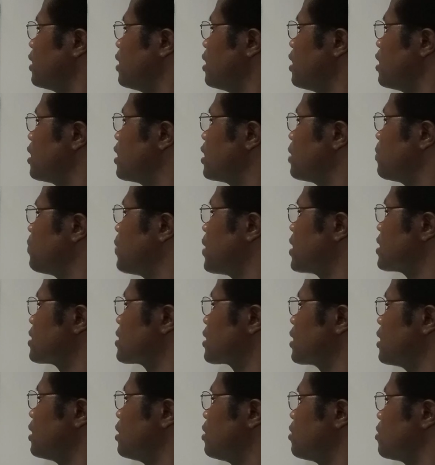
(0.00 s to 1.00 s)

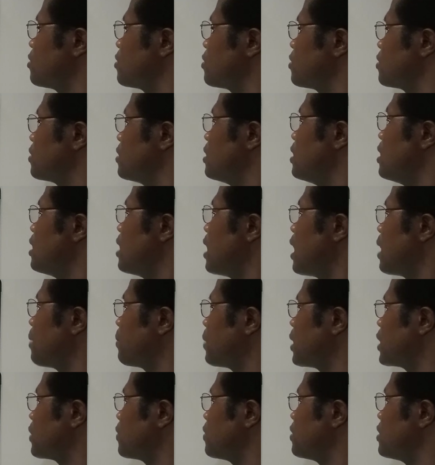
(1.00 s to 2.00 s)
gigapascals.
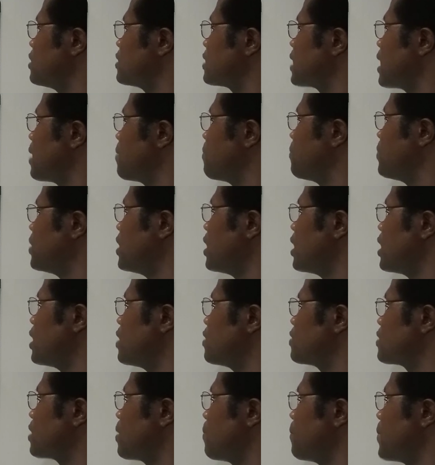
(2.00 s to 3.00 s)
And by the way, these
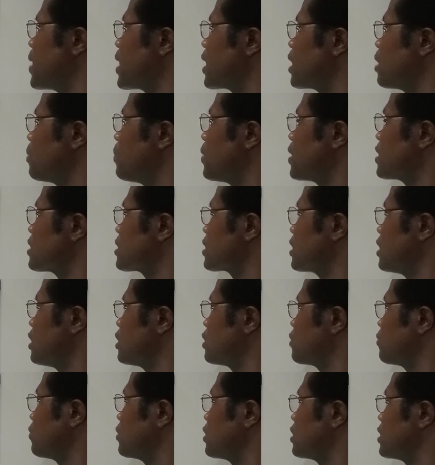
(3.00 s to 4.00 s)
MPAs are
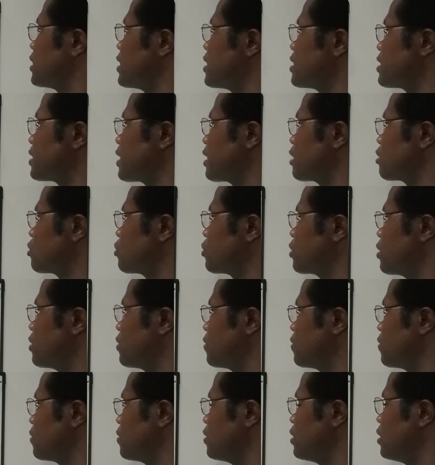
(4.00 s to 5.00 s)
megapascals for the tensile
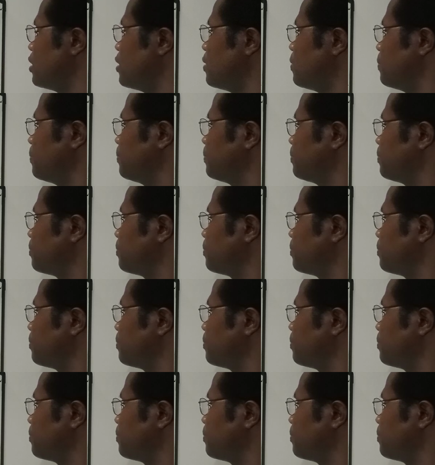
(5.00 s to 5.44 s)
strength. The